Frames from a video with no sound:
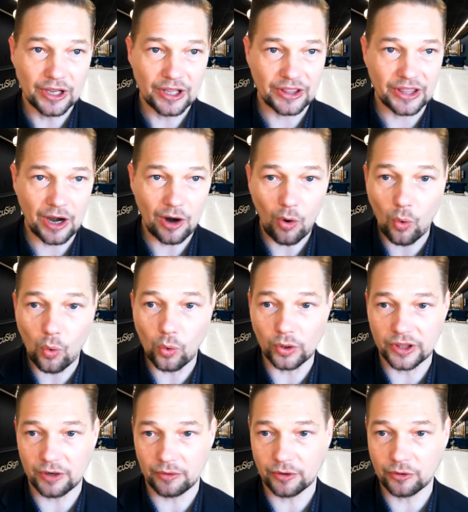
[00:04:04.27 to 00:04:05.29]
that all
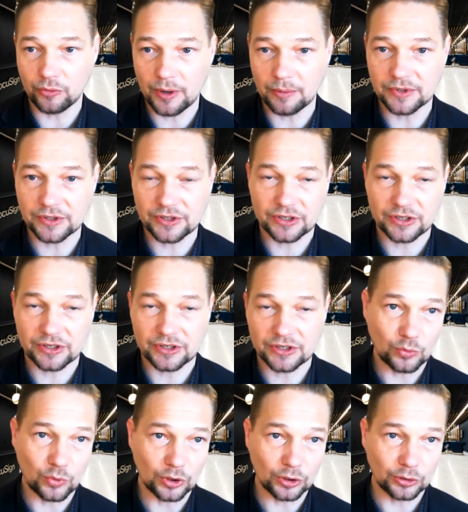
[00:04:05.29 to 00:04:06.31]
their agreements
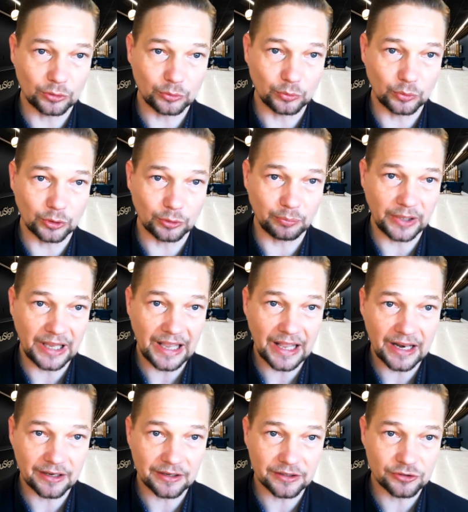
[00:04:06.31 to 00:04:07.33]
will be
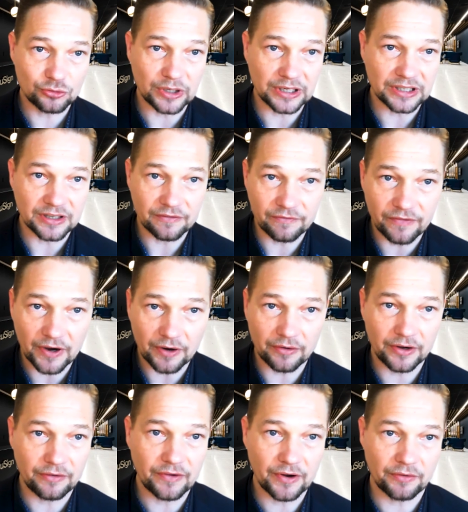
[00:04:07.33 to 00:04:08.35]
treated
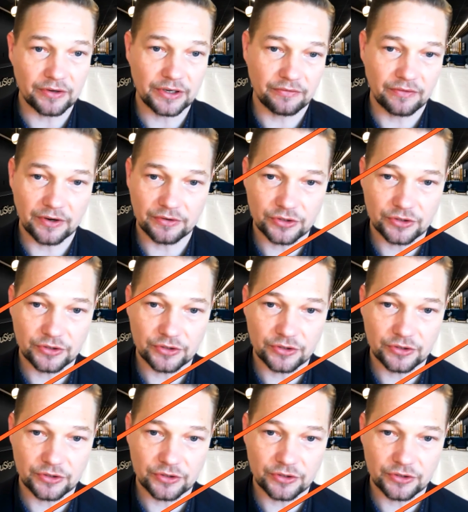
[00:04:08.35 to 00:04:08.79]
very, very, very